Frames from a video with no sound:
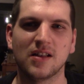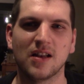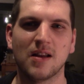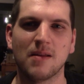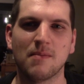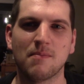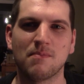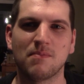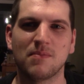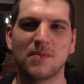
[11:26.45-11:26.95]

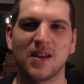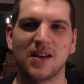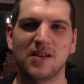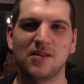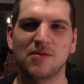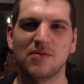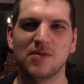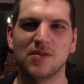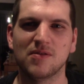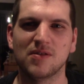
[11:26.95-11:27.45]
Um, they
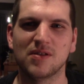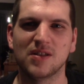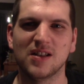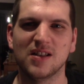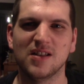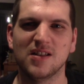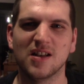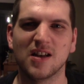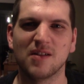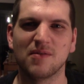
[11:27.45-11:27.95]
do use
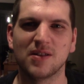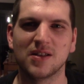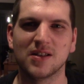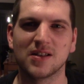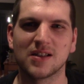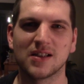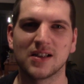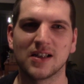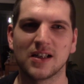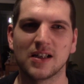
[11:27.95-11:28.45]
CGI, which is
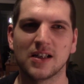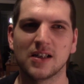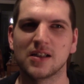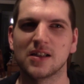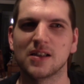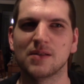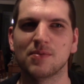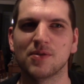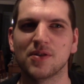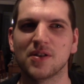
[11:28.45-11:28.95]
slightly
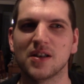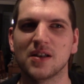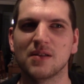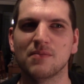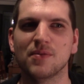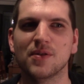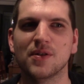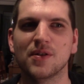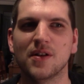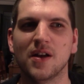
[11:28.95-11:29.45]
disappointing,
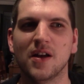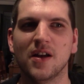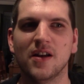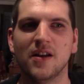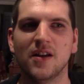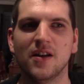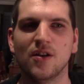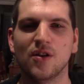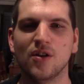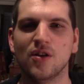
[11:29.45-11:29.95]
but
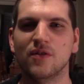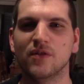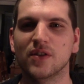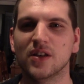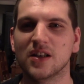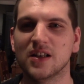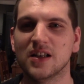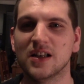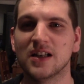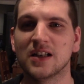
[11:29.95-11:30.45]
other
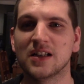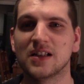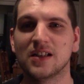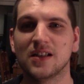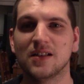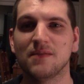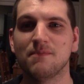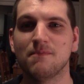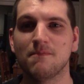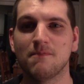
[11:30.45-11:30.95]
than
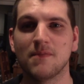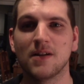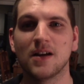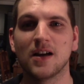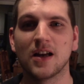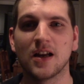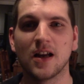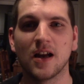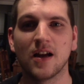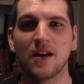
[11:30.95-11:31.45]
that,
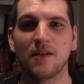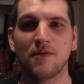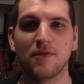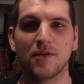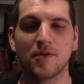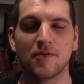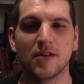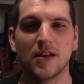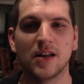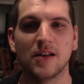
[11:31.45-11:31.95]
I, I
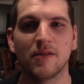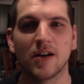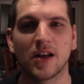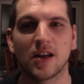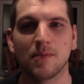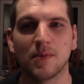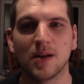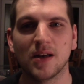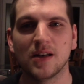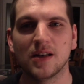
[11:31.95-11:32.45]
thoroughly
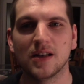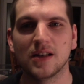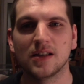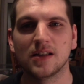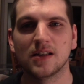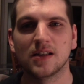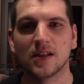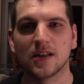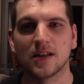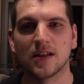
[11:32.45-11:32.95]
recommend
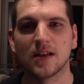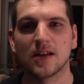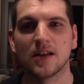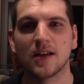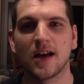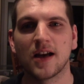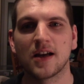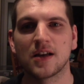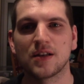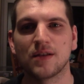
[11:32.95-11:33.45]
it. Uh,
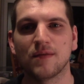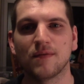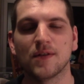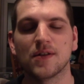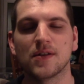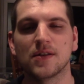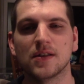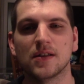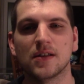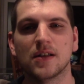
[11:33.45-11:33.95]
Ash
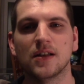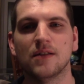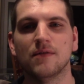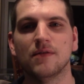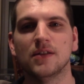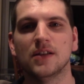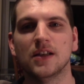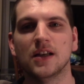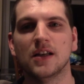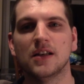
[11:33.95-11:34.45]
versus the
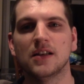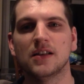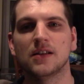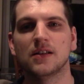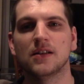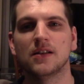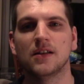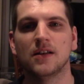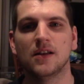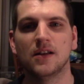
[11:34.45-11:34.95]
Evil Dead.
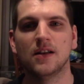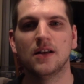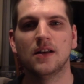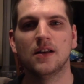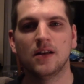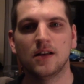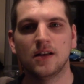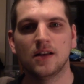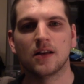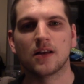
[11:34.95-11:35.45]

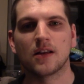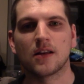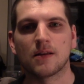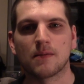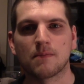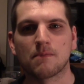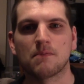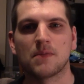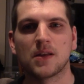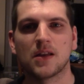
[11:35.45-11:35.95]

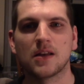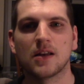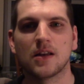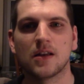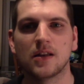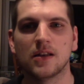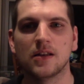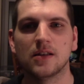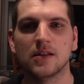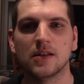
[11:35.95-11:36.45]
Um, yeah,
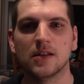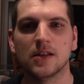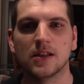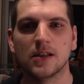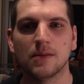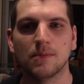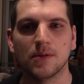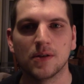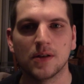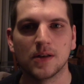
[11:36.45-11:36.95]
didn't
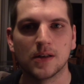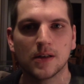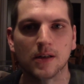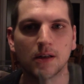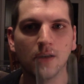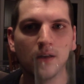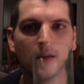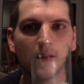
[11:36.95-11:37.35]
disappoint.